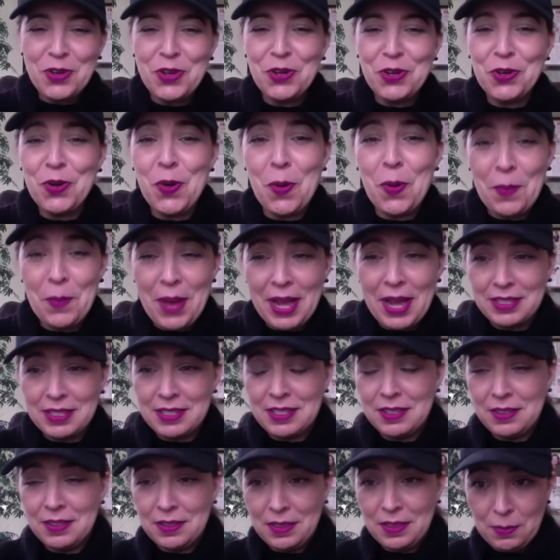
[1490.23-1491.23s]
going back
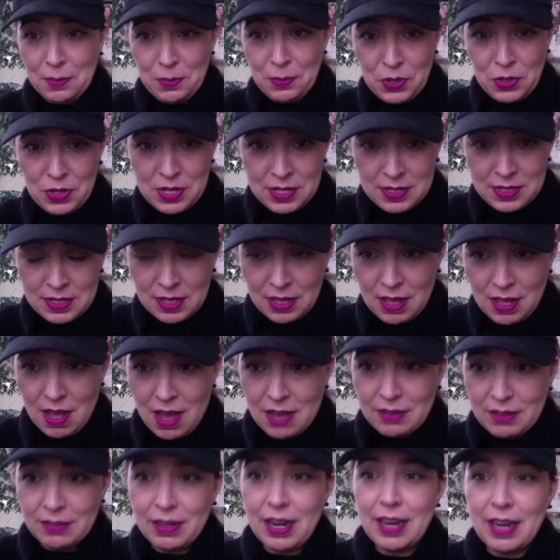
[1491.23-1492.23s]
to the beauty
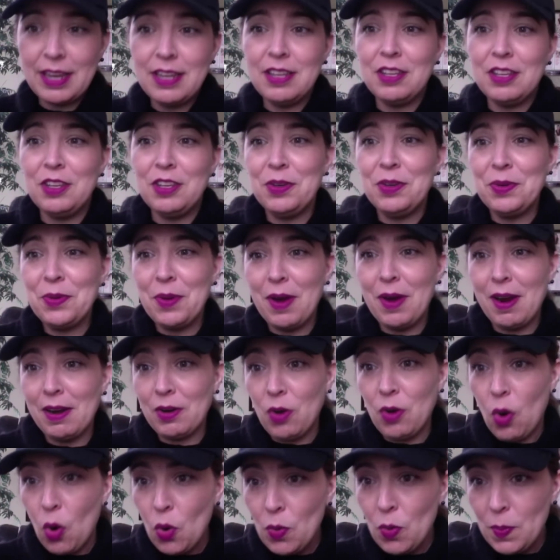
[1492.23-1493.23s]
salon, right? You are
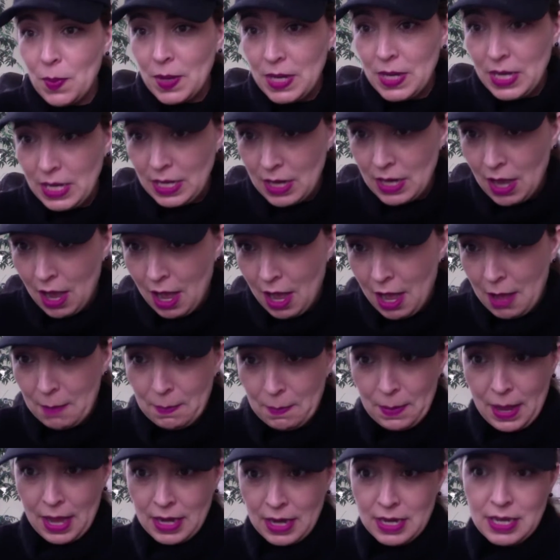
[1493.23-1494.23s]
opening up
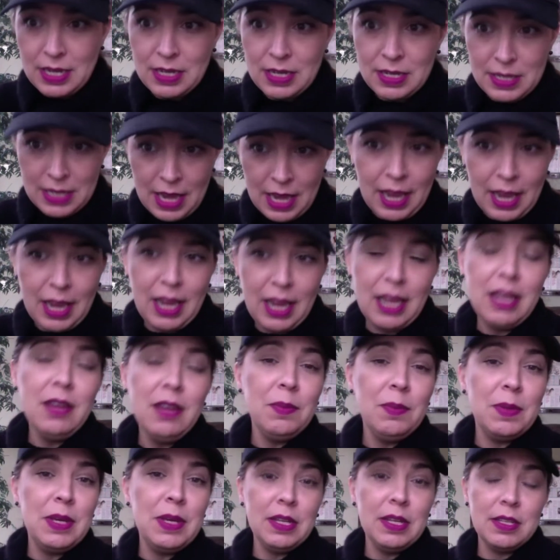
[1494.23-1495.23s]
any day
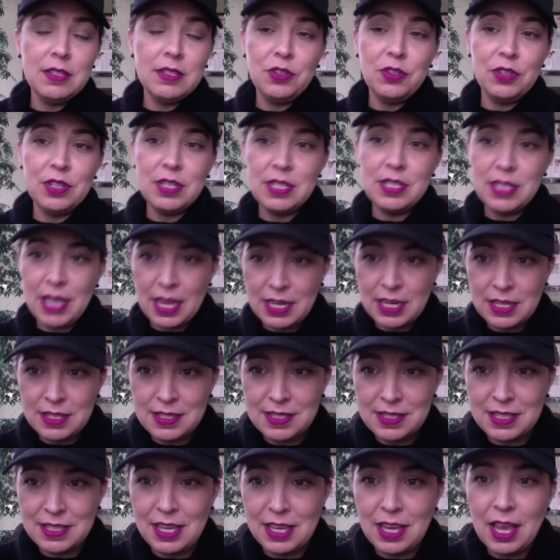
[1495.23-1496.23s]
because you're in
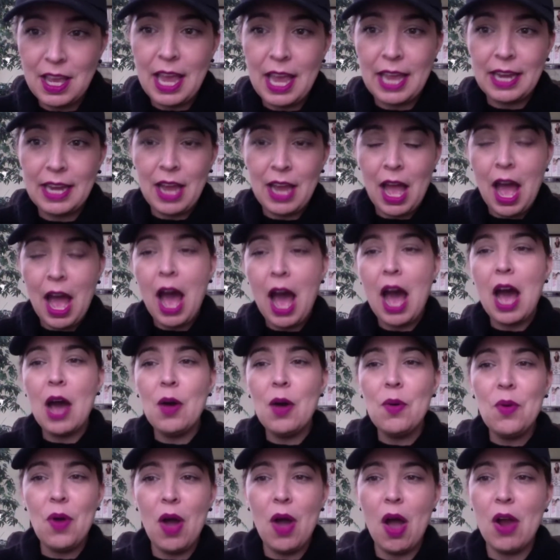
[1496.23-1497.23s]
Tennessee. And
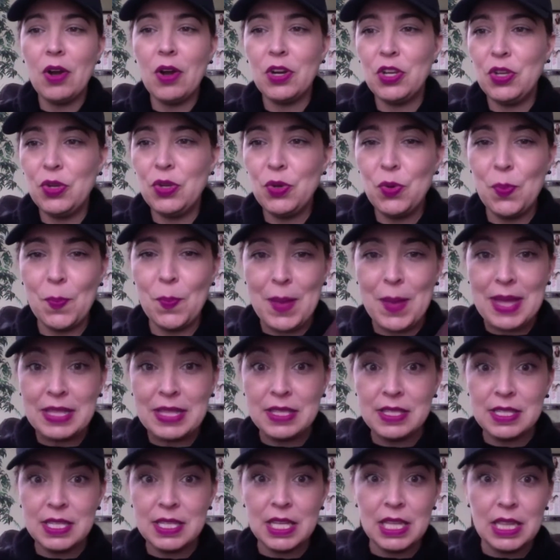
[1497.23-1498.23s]
how are you
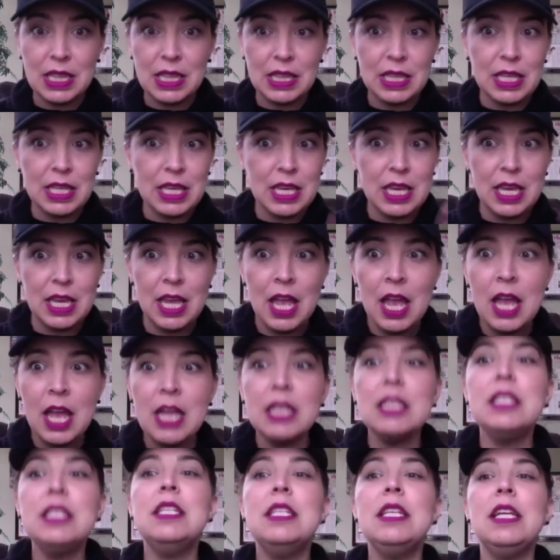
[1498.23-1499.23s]
mentally
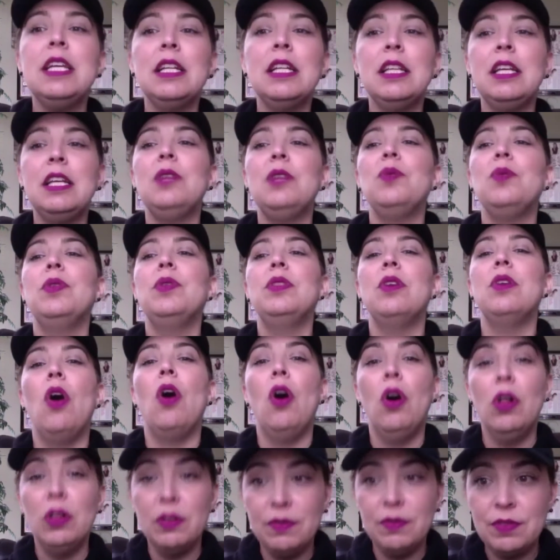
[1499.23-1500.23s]
dealing with
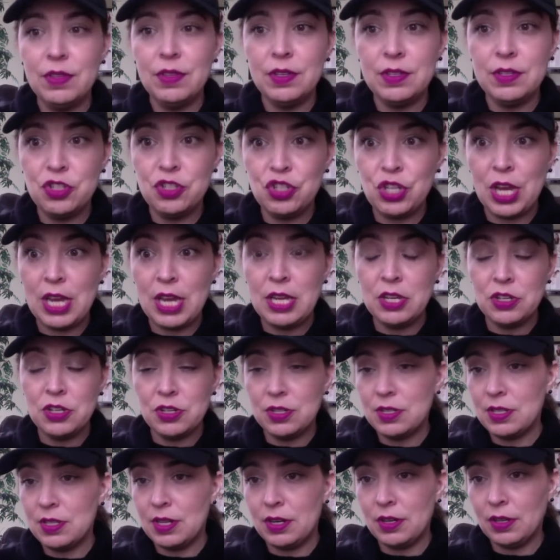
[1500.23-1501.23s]
all of those
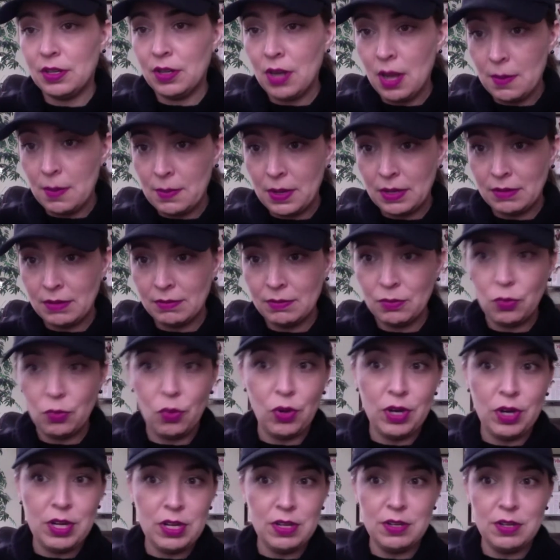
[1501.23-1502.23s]
changes that are coming?
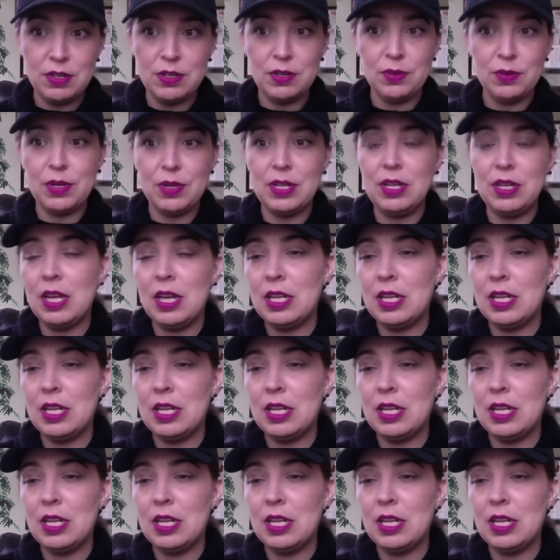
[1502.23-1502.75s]
What are you doing?